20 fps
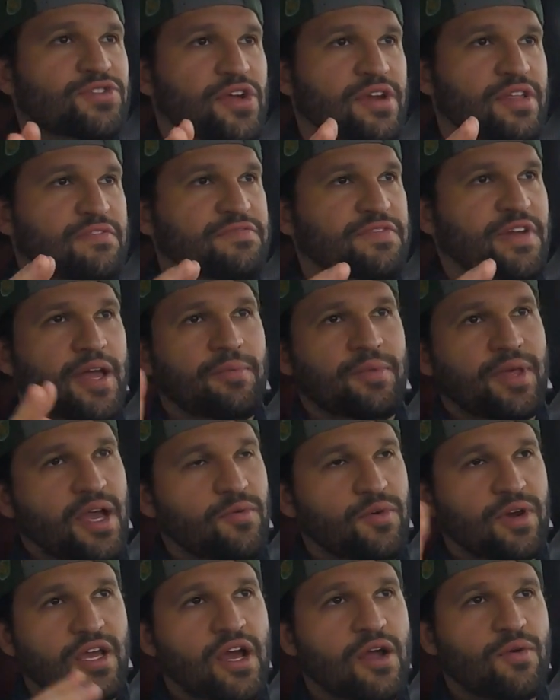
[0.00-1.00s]
started the family, I
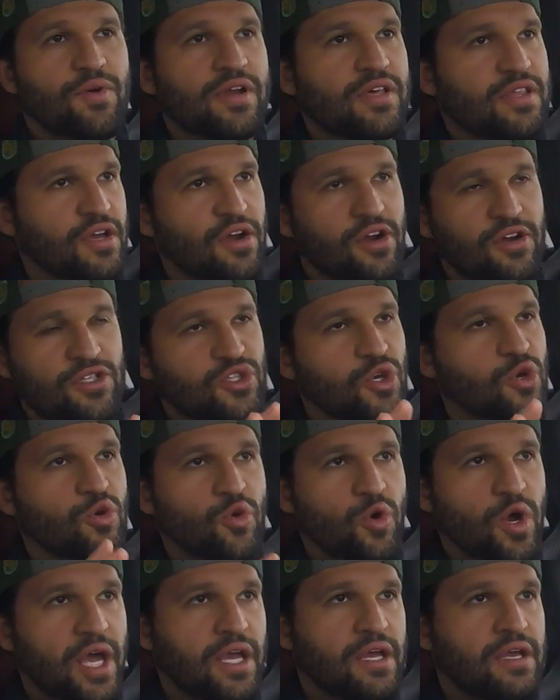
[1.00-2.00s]
would have got rid of the car so
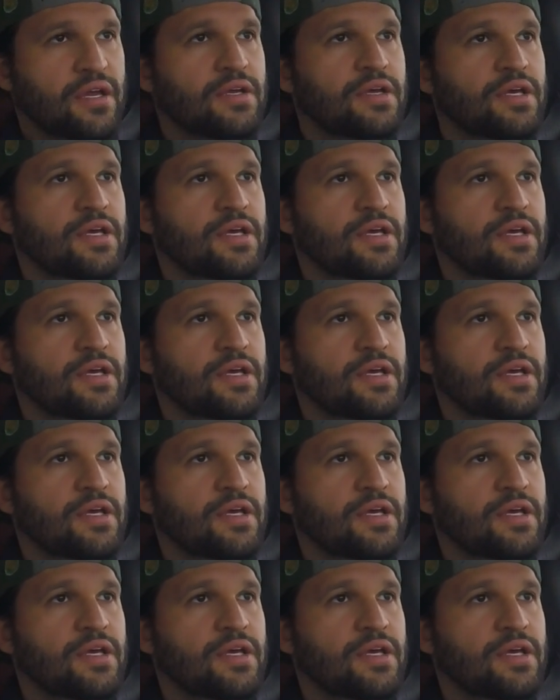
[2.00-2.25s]
quick.